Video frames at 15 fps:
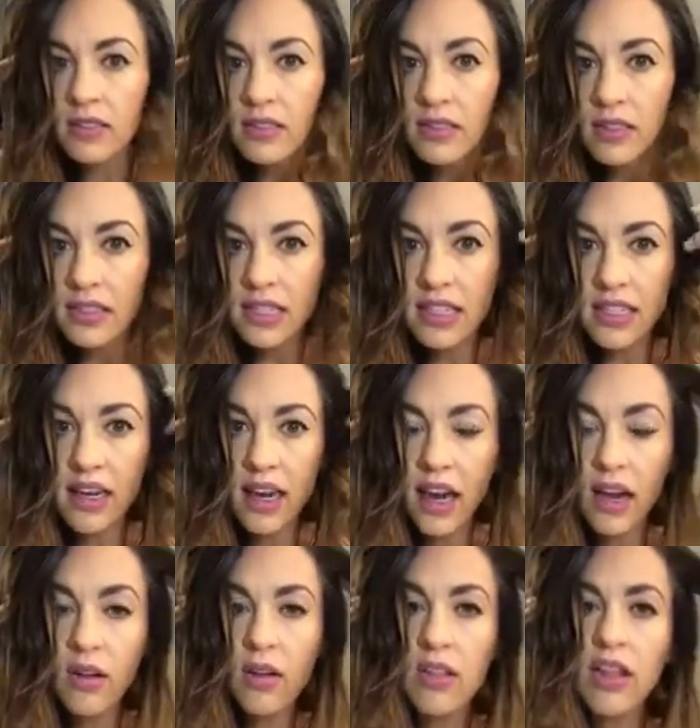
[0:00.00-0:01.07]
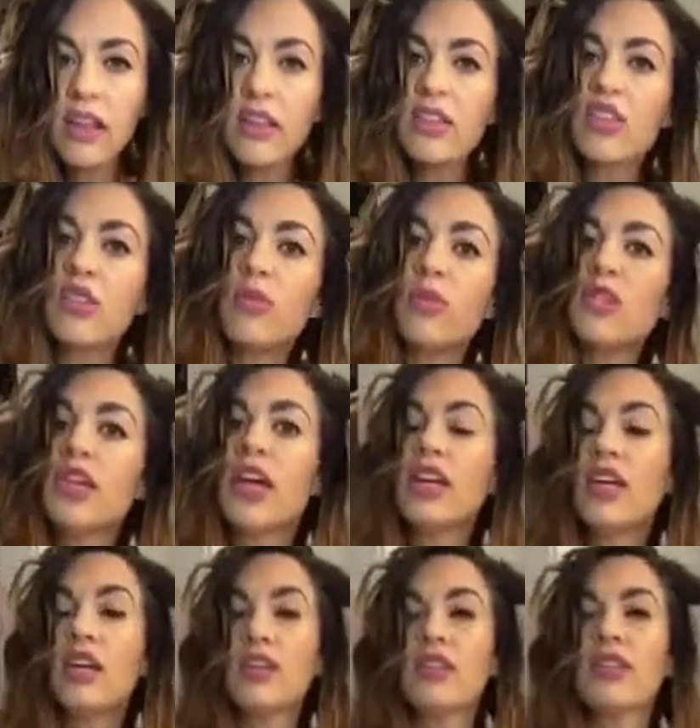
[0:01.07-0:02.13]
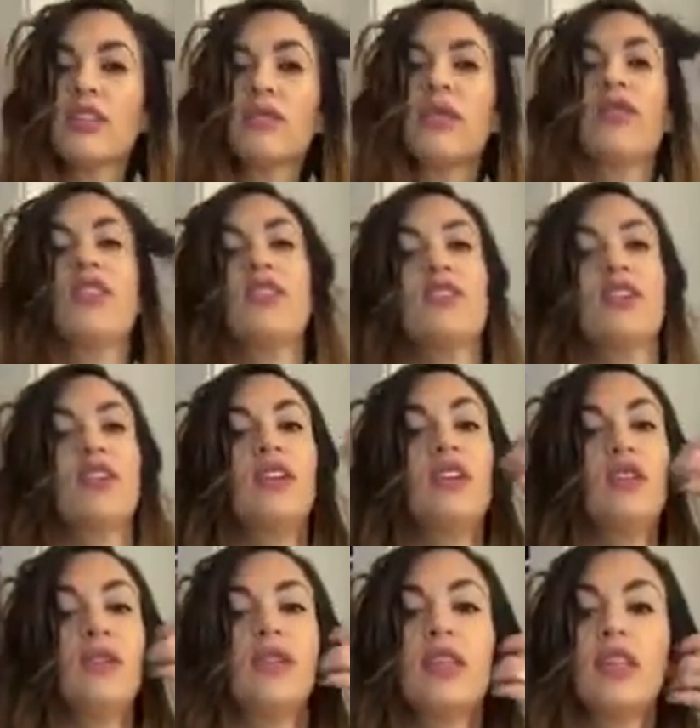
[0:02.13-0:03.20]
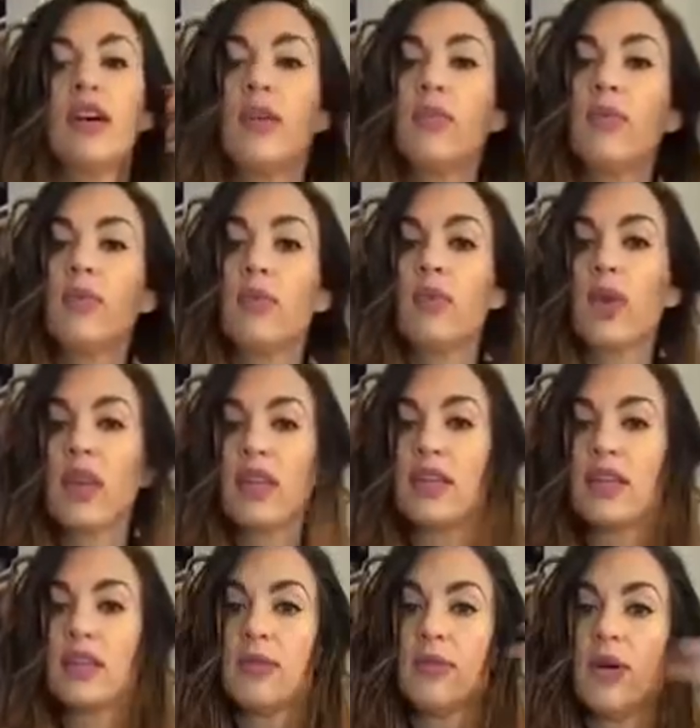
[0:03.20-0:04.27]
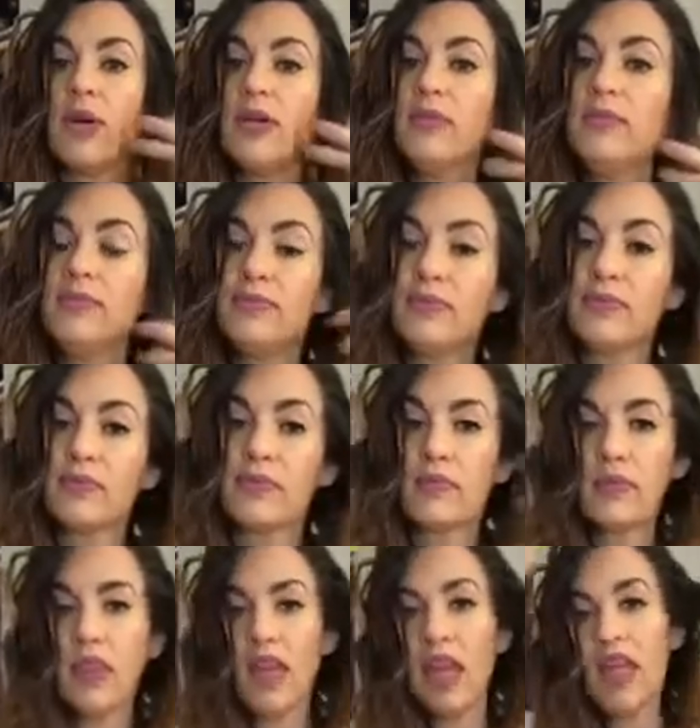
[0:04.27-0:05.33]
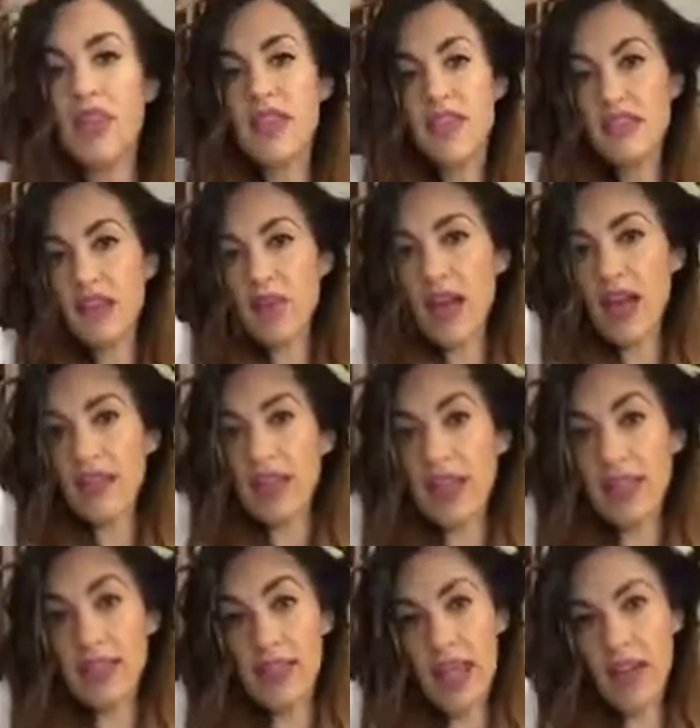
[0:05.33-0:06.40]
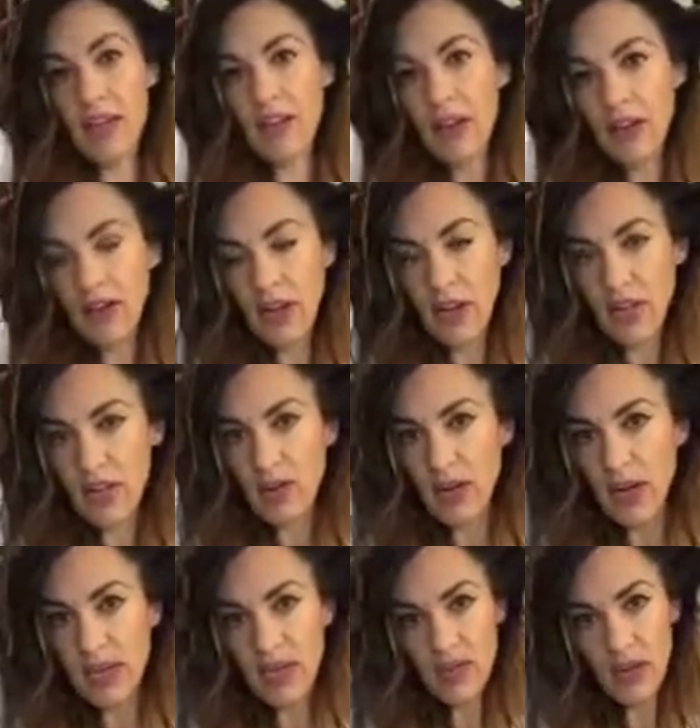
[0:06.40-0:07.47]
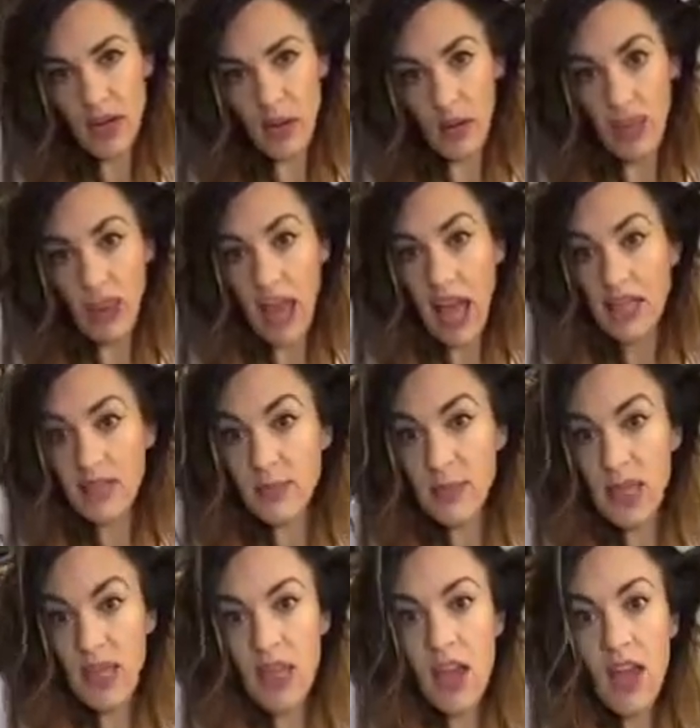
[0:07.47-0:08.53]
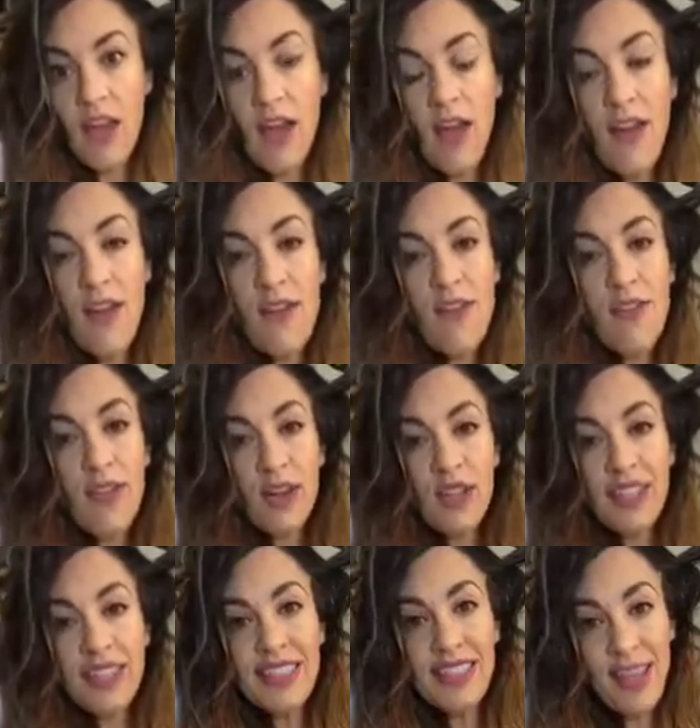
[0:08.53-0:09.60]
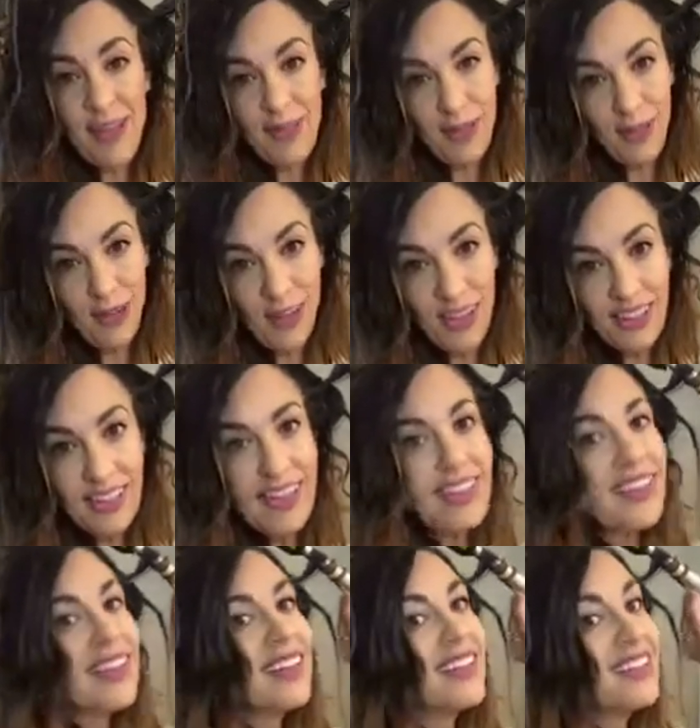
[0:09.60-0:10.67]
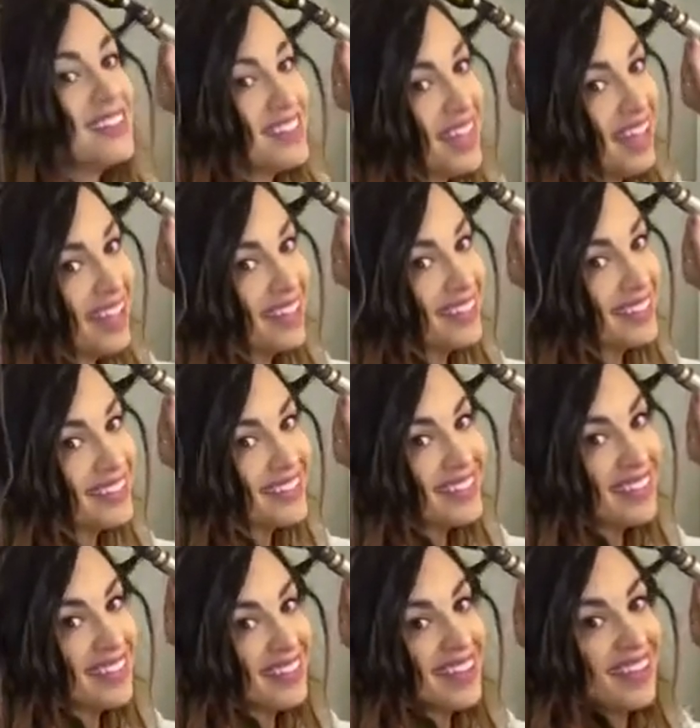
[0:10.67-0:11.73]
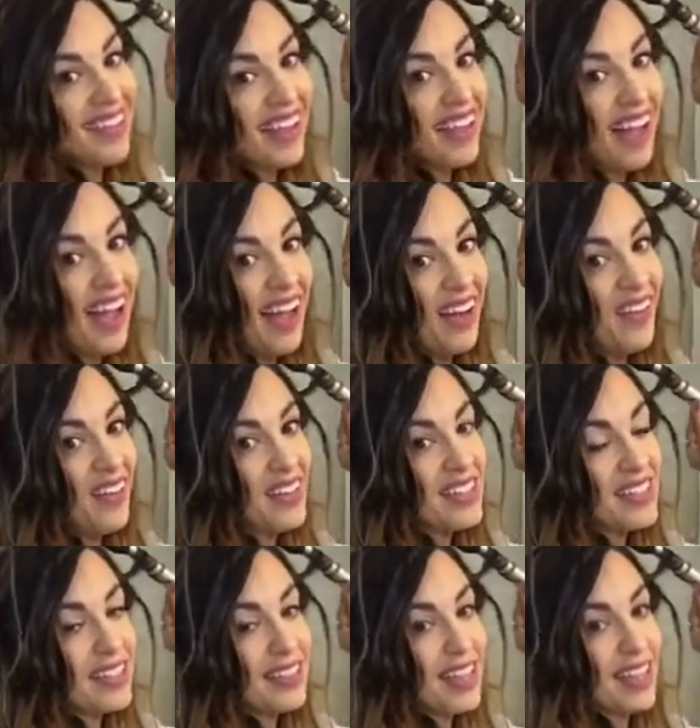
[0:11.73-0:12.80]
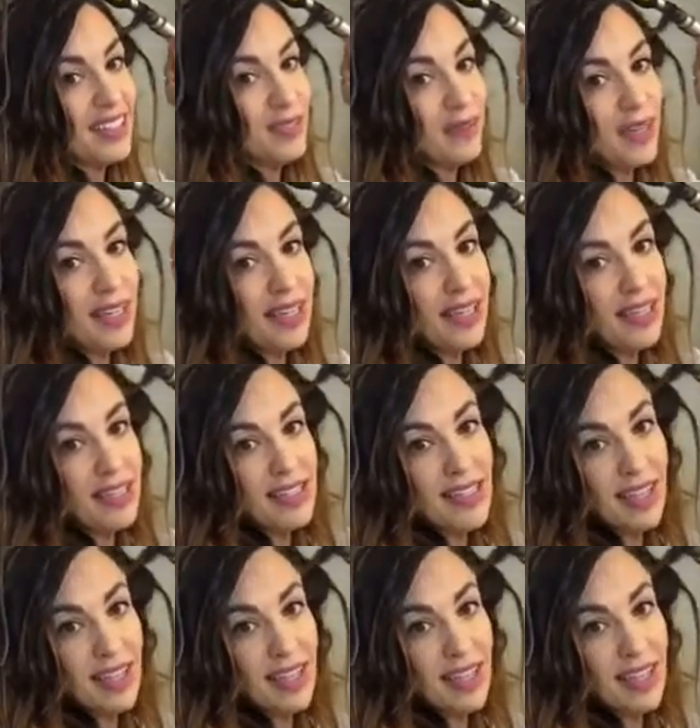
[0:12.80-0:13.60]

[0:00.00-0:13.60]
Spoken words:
See, I don't like super tight curls, but these are going to loosen up when I sleep on them. And this is why I like to add a lot of hairspray so that it will last me for several days. Like I want it to last me